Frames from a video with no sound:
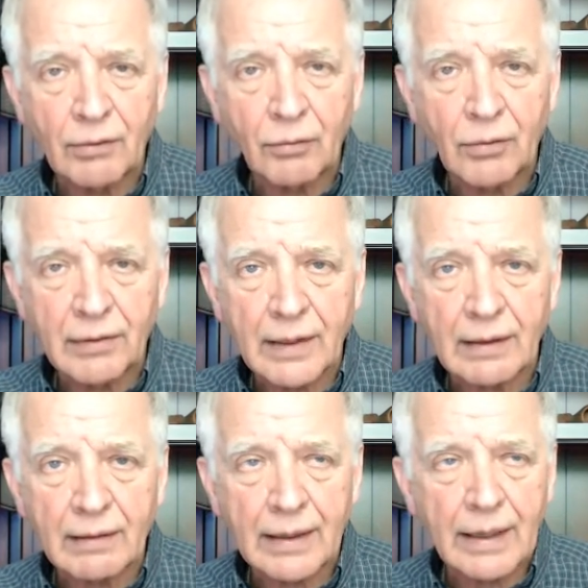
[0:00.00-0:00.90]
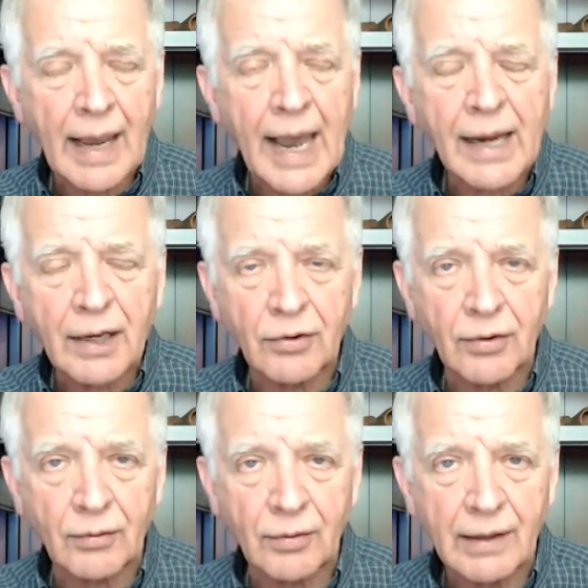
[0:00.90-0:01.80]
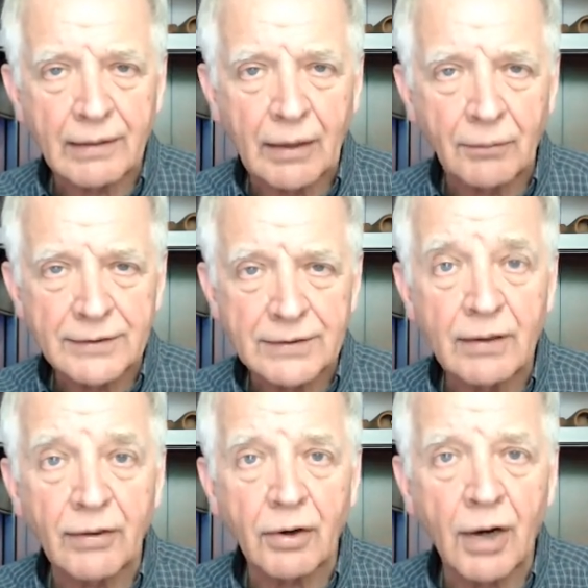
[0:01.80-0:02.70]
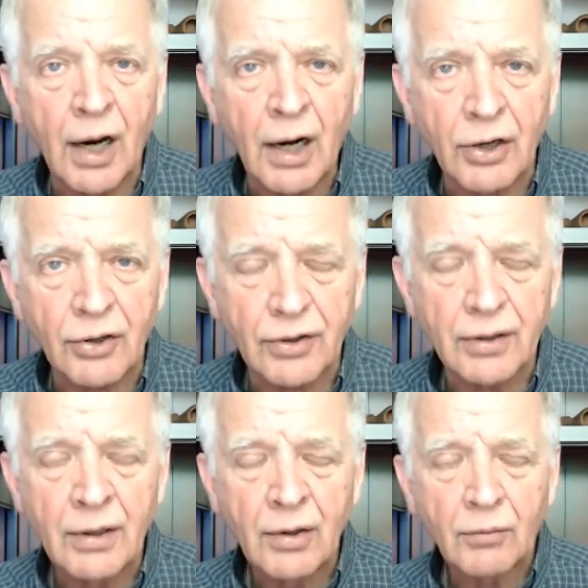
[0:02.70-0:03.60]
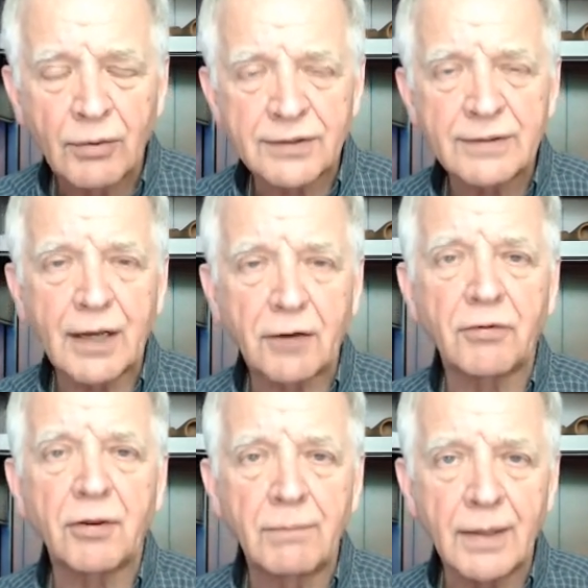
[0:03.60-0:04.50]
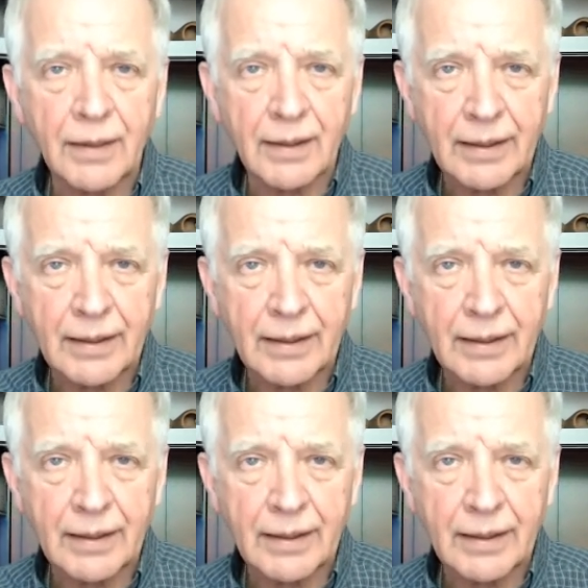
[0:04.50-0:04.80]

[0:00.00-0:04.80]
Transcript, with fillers: the, the attitude that was in their heart was that of humility.